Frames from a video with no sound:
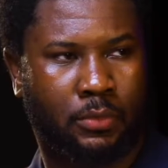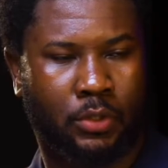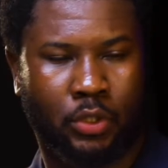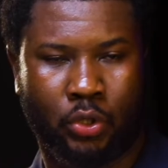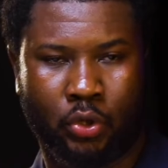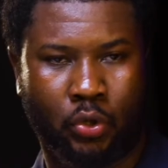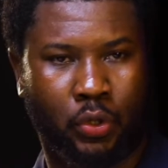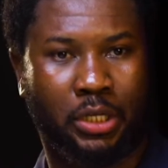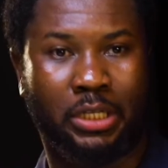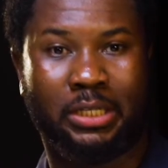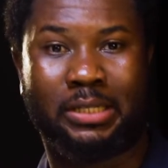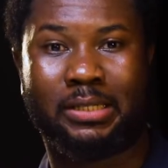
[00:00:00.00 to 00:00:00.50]

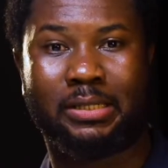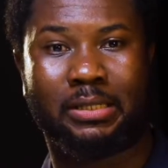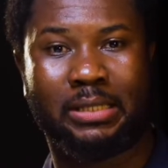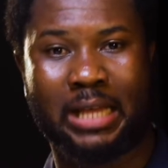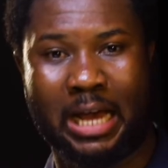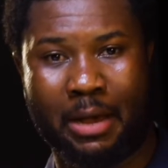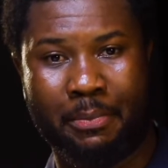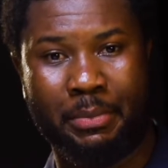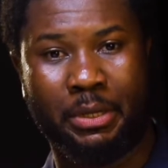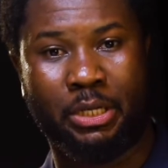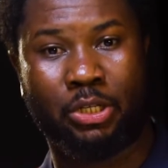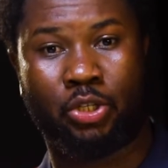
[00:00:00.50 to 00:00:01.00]
So
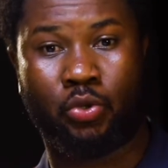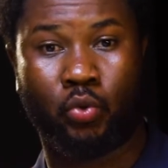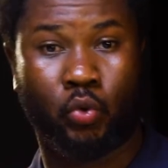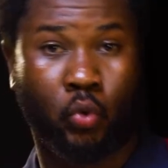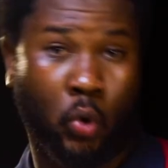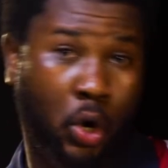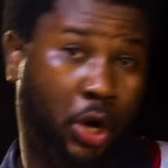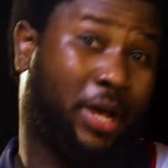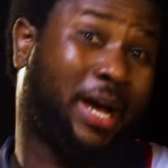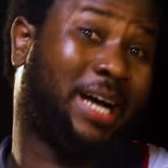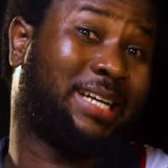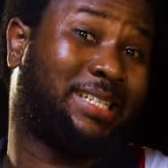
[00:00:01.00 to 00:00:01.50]
that means
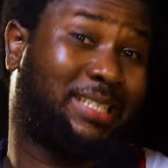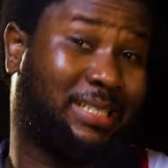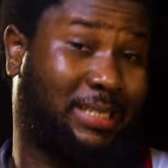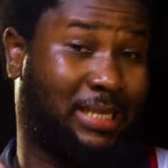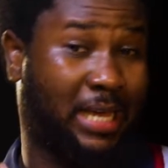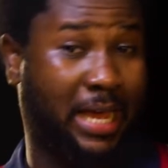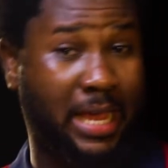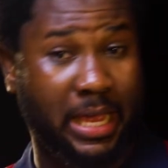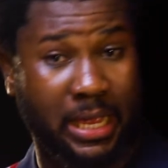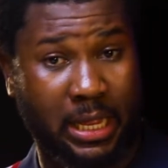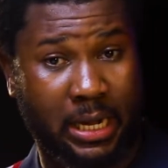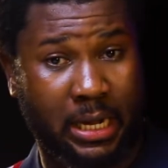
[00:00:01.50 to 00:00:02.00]
what you are
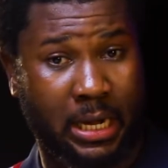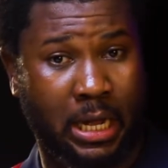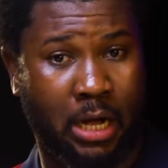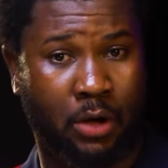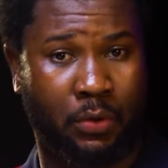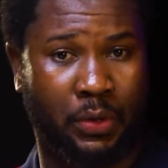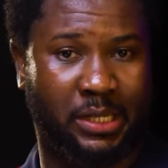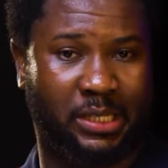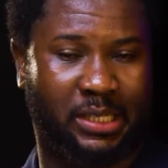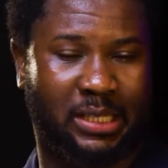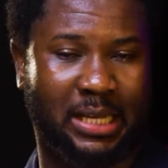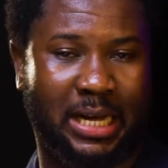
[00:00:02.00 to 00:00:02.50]
saying now
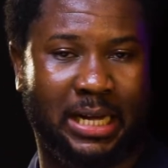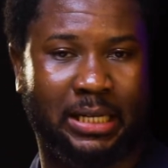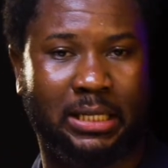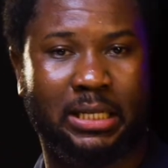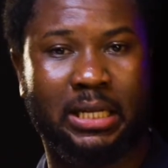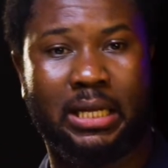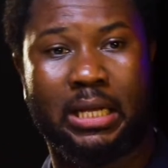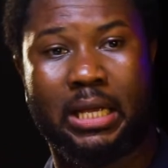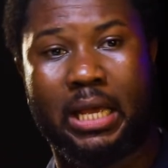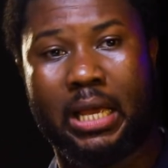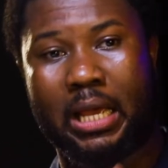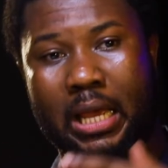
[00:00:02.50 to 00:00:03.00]
is that,
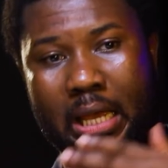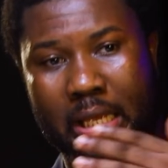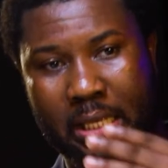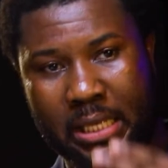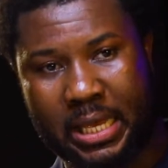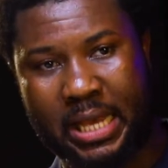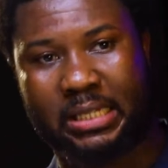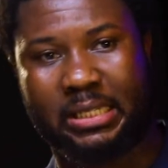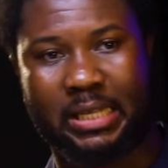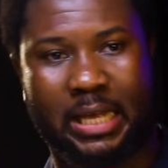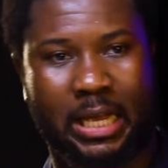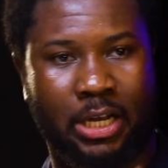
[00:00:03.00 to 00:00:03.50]

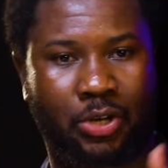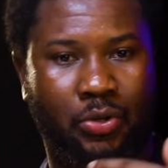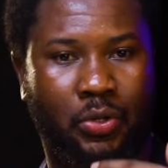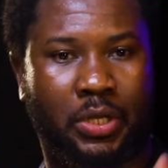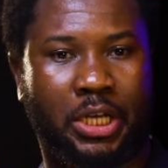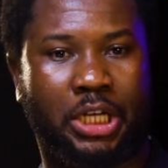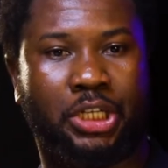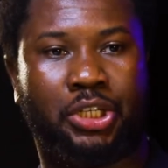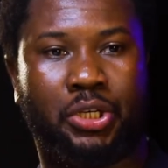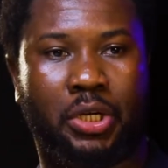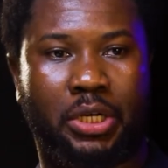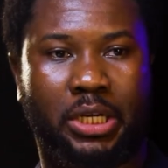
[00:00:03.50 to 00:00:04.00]
yes,
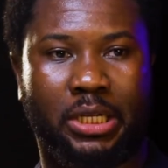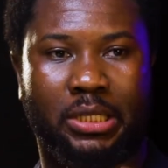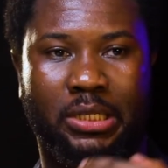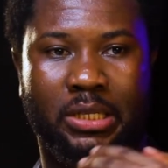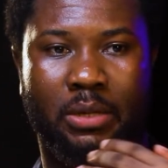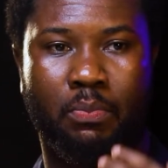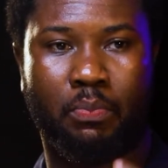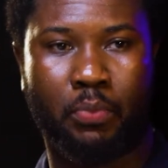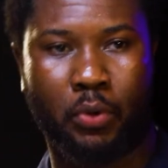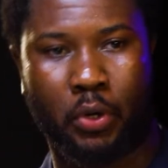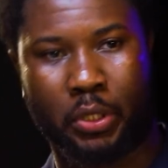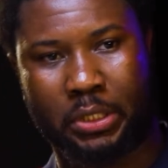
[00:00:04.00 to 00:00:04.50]
education is
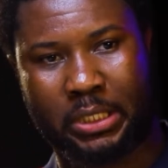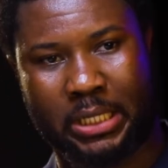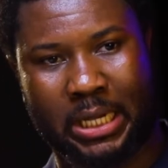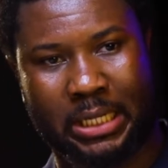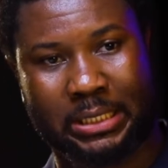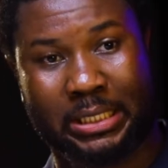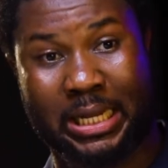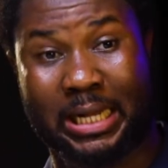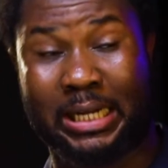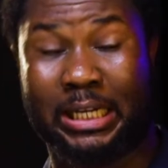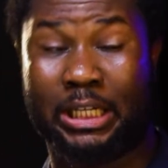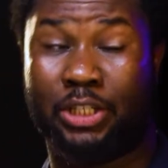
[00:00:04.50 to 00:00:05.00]

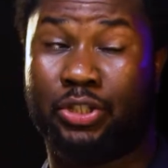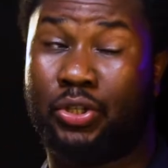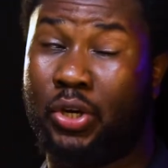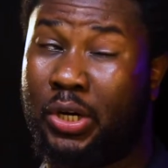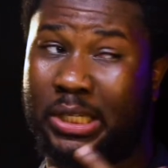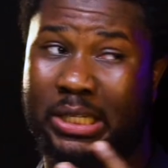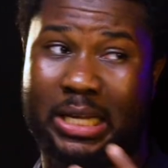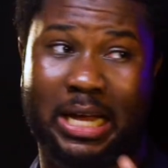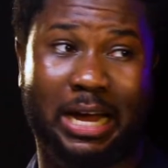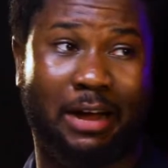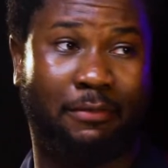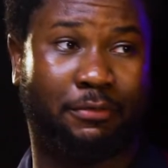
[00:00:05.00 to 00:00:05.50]
important and it
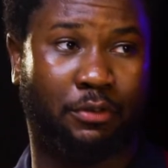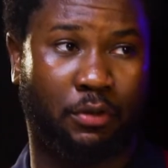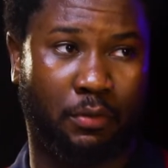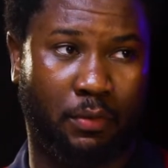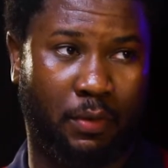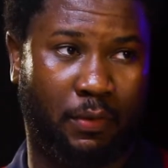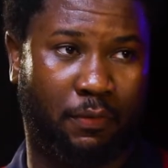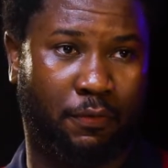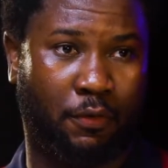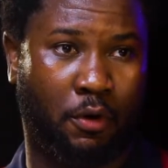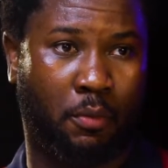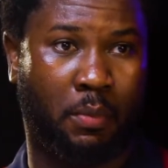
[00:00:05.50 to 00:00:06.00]
doesn't have to
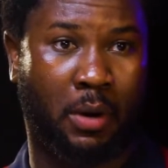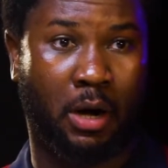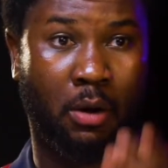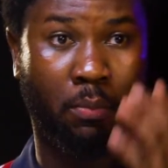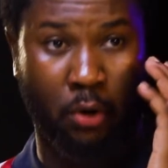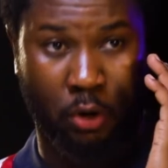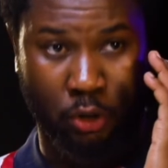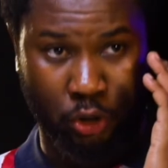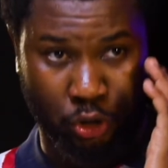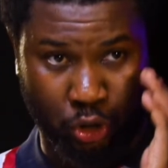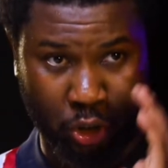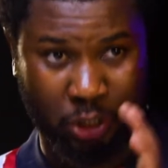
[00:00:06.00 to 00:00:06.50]
be formal,
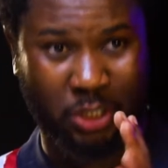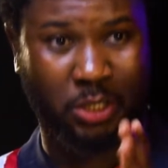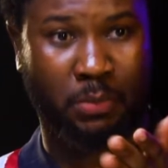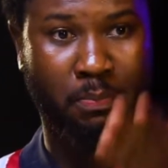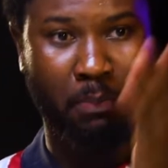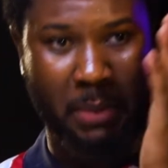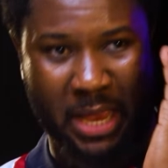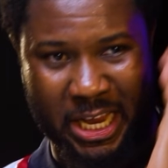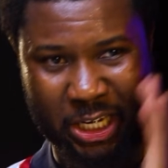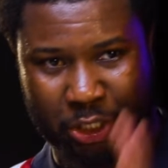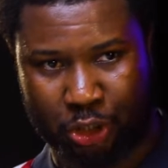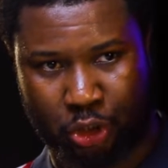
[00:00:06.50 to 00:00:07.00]
but just
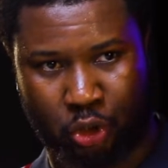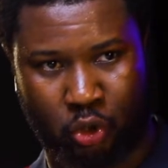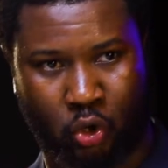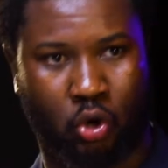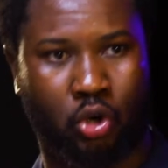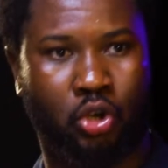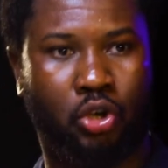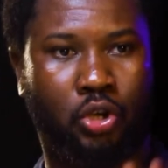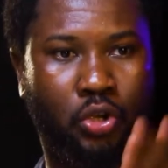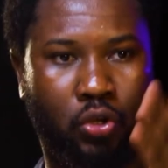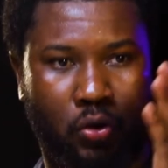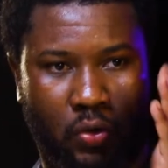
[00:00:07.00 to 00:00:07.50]
make
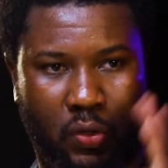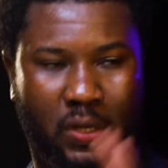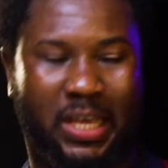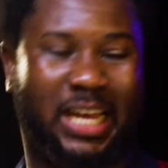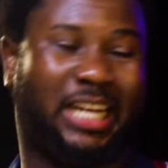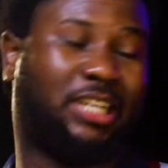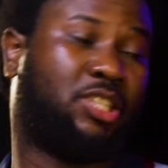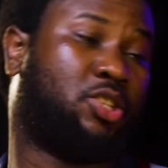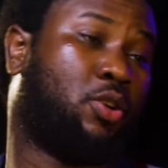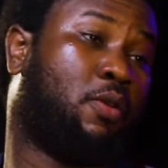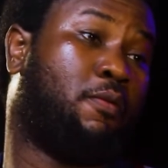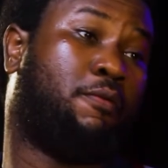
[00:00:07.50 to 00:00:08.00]
sure you
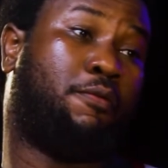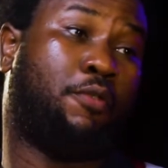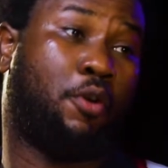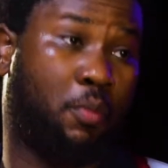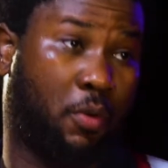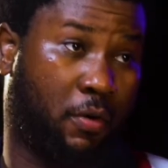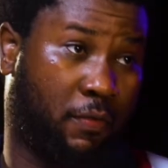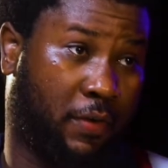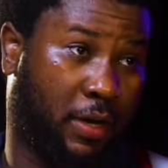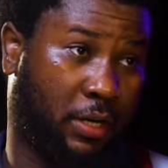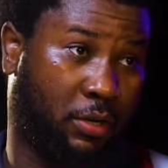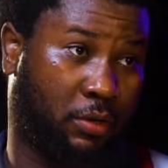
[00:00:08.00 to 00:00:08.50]
get some form
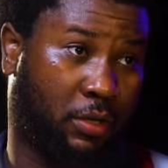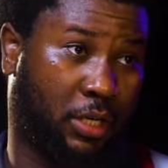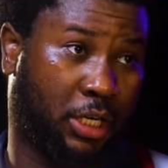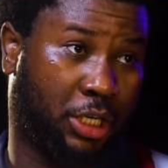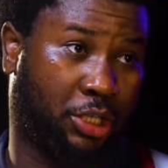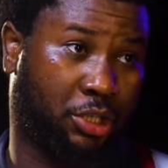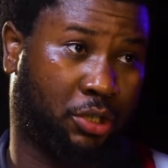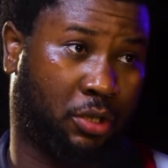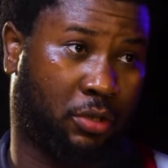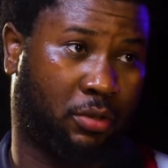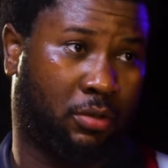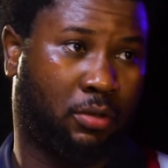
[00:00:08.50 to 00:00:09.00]
of
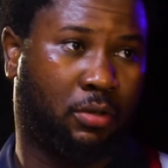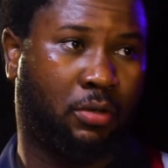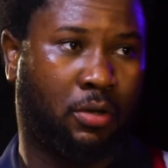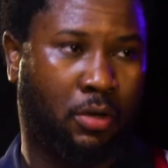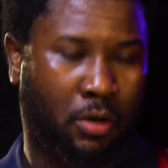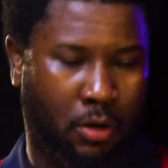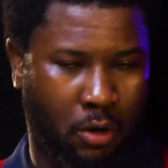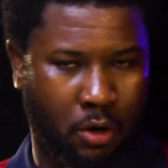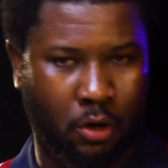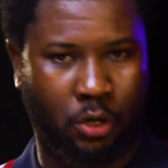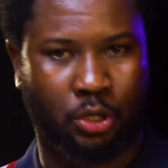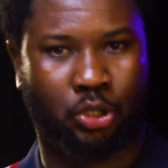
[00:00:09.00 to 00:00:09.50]
education.
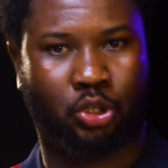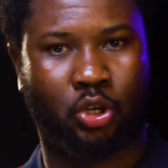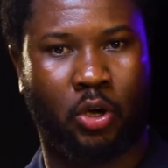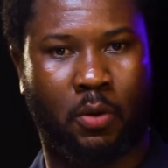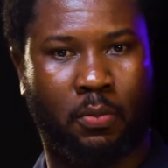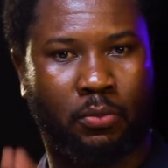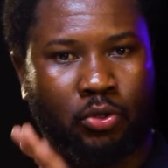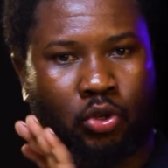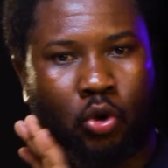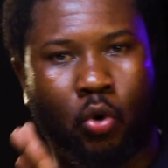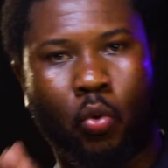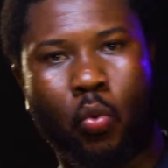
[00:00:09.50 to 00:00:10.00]

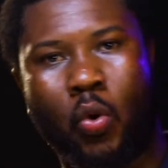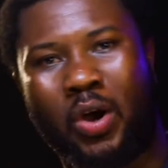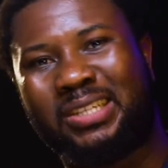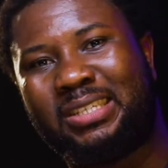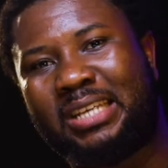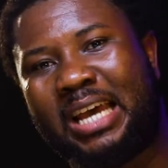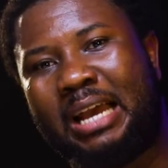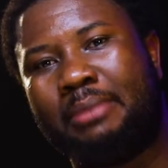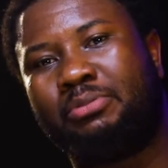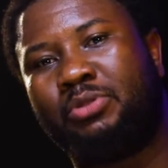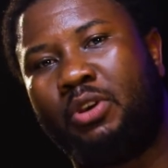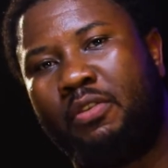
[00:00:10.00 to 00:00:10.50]
Awesome. So what
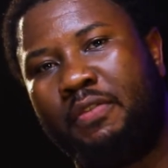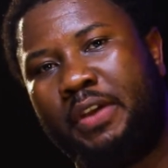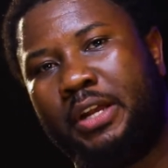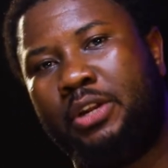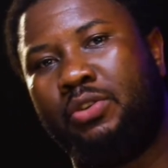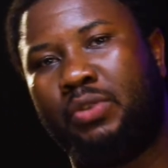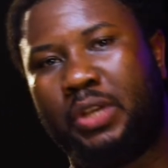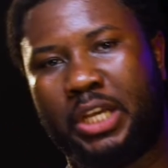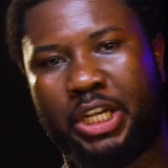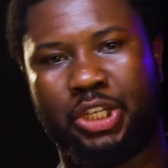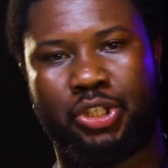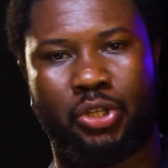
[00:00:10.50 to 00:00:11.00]
types of
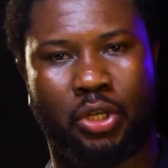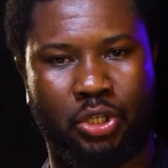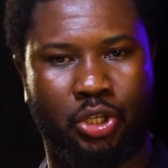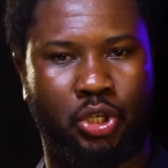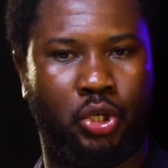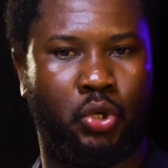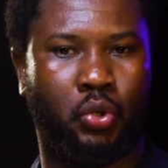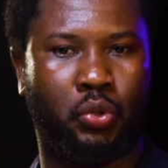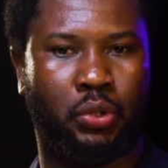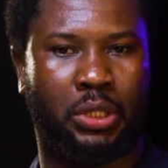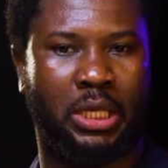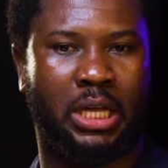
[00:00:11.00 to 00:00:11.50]
education do
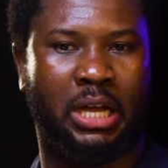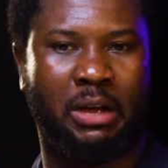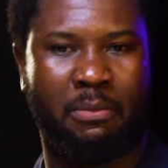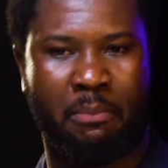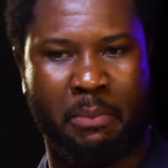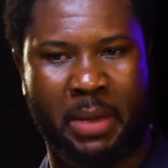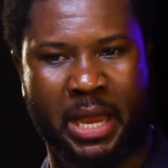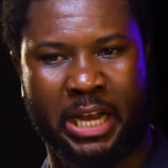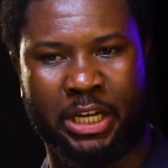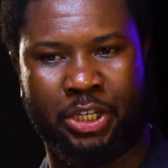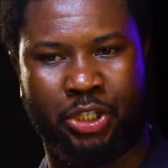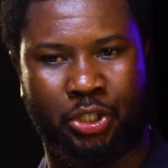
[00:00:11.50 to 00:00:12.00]
you think
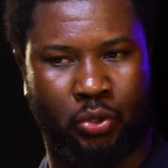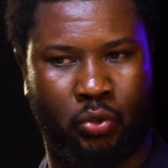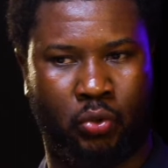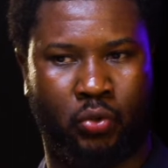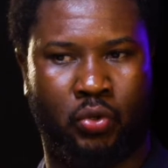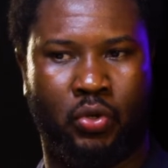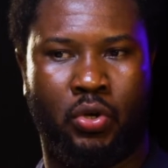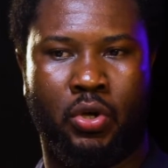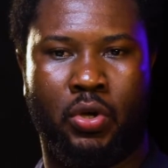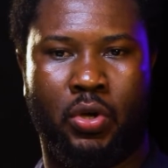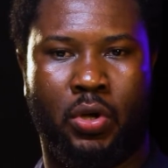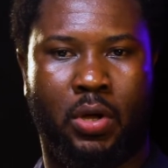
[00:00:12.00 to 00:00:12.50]
men should